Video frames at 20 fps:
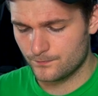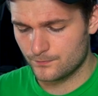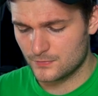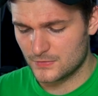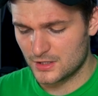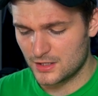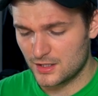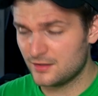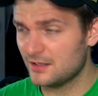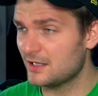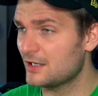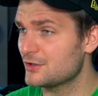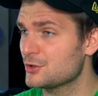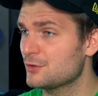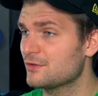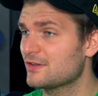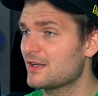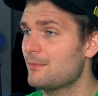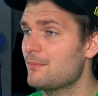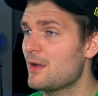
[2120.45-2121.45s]
Indiana
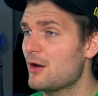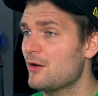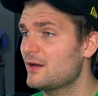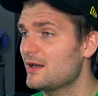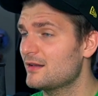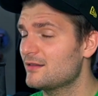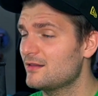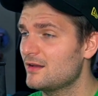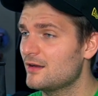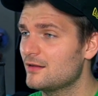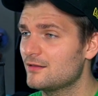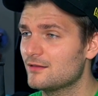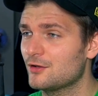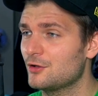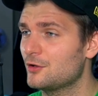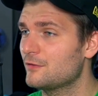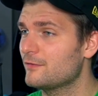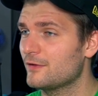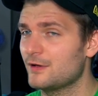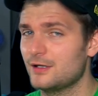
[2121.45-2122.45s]
Jones got married at the end. Good
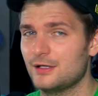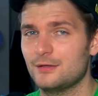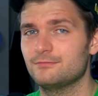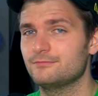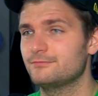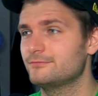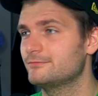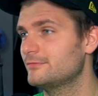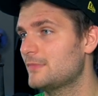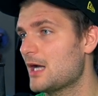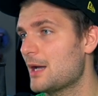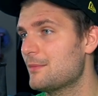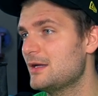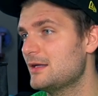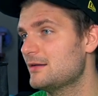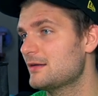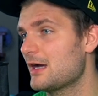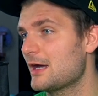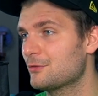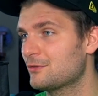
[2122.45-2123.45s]
for him. I mean,
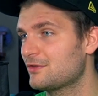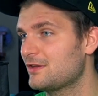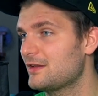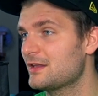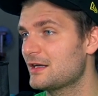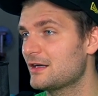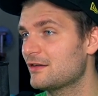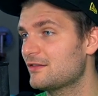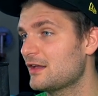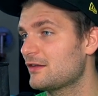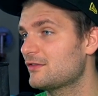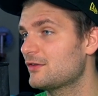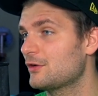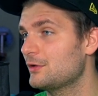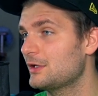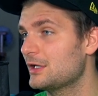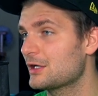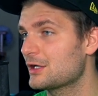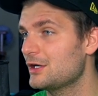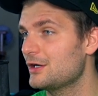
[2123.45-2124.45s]
I don't see that as necessarily
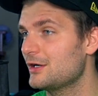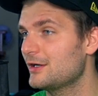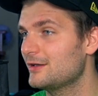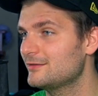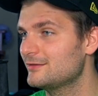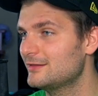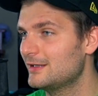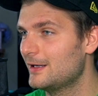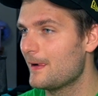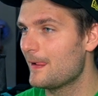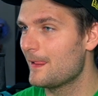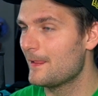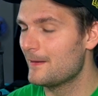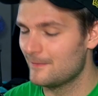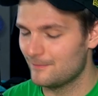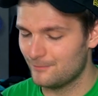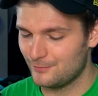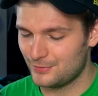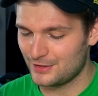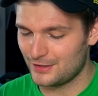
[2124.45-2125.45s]
a con,
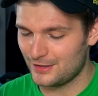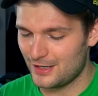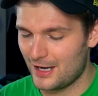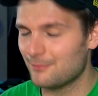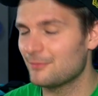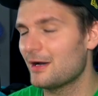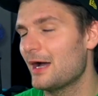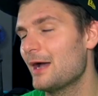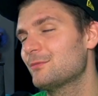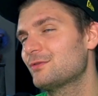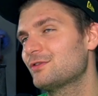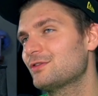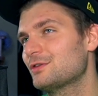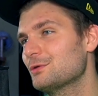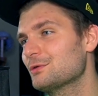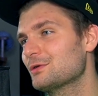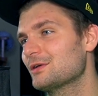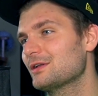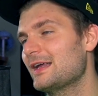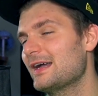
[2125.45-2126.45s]
but I'm so
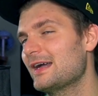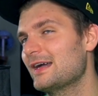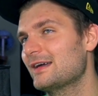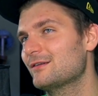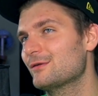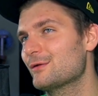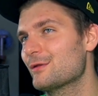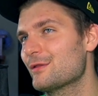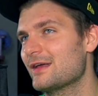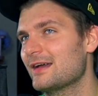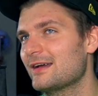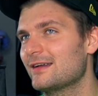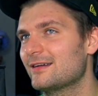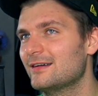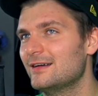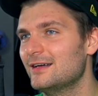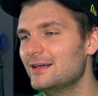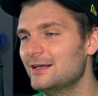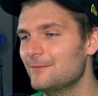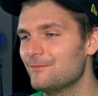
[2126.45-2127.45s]
glad that,
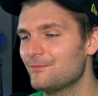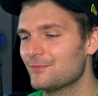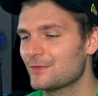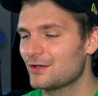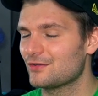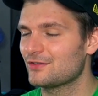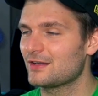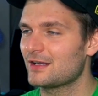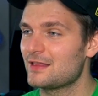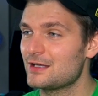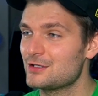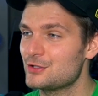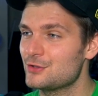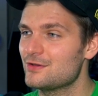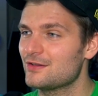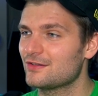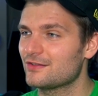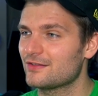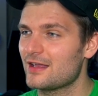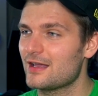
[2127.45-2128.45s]
because like they do
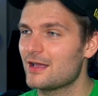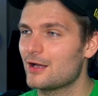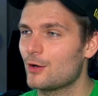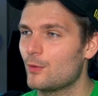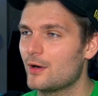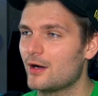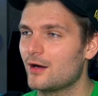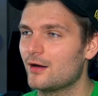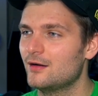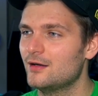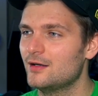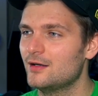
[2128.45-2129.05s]
this thing where